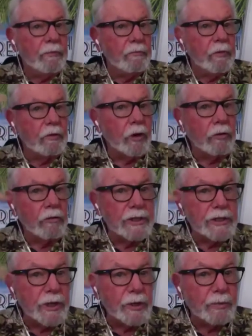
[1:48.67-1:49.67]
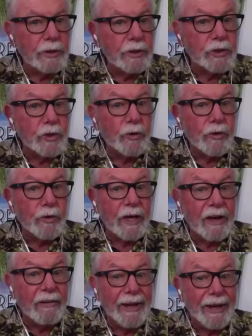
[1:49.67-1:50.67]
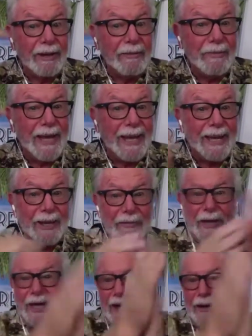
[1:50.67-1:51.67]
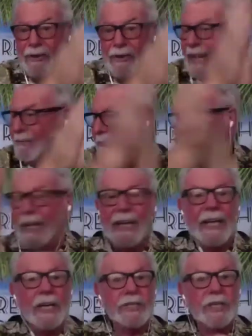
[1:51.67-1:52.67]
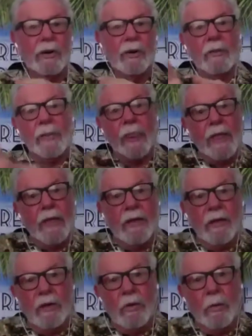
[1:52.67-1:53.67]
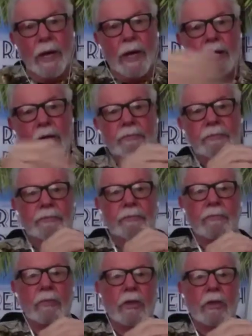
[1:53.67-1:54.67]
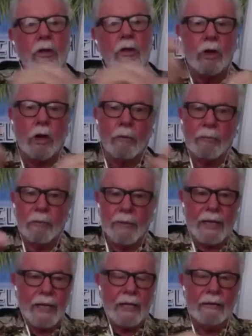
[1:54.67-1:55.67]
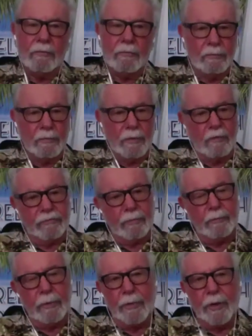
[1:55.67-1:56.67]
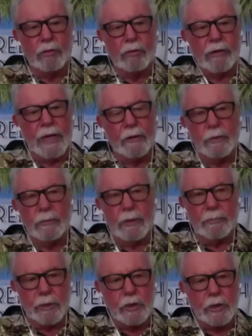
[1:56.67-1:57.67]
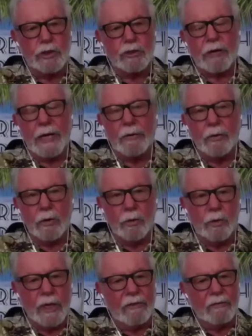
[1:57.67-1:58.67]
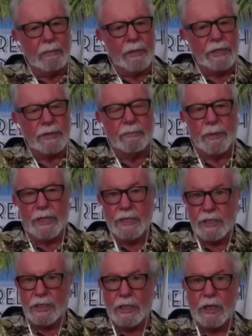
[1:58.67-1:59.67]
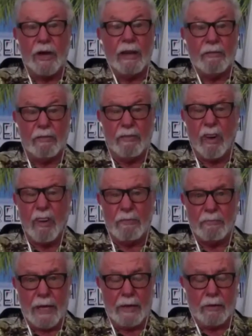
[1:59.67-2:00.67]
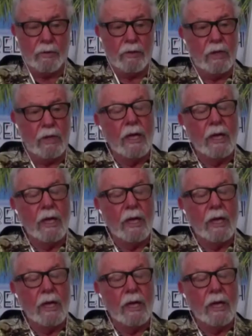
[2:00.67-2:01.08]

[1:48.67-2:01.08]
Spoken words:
Lawrence Gilbert story going around in my head. Here we go, lovely. So went home, got my money from me milk round and me butcher's round and all the other bits and pieces, and I had £5.